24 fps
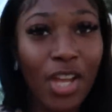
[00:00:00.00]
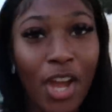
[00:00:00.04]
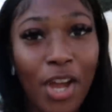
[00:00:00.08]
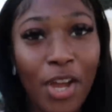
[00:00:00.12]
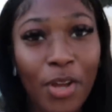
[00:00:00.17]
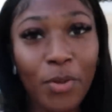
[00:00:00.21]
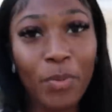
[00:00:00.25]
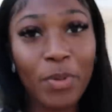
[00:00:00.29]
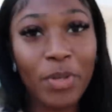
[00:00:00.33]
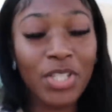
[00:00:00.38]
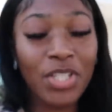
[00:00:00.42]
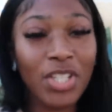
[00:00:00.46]

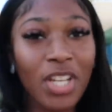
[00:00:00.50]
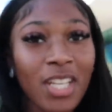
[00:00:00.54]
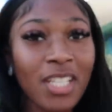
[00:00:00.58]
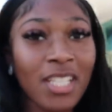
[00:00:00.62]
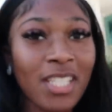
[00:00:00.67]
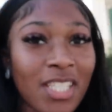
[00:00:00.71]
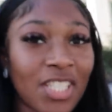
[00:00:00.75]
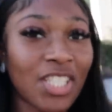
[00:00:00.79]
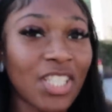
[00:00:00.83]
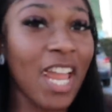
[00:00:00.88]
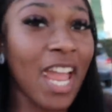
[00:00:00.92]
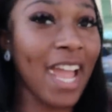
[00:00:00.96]
so we
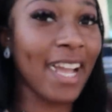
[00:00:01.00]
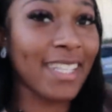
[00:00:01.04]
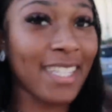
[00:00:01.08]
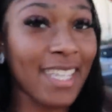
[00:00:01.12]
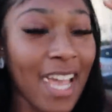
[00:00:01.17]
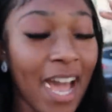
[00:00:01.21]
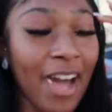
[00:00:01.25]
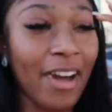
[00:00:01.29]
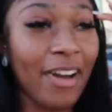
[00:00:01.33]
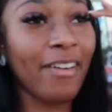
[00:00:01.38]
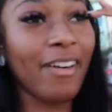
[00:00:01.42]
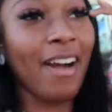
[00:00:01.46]
just
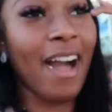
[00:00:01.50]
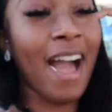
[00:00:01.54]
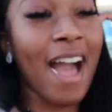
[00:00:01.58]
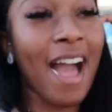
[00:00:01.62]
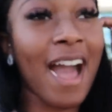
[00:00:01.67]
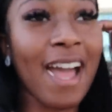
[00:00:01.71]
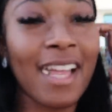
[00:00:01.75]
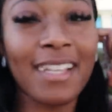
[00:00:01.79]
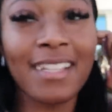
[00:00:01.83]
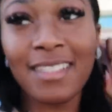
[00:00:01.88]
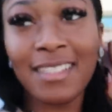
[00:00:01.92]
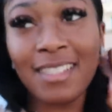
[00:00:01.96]
checked out
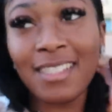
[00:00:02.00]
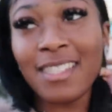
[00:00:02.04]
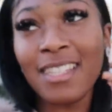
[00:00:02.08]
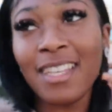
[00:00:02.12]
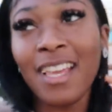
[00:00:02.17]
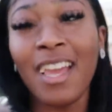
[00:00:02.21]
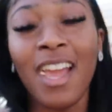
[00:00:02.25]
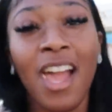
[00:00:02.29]
and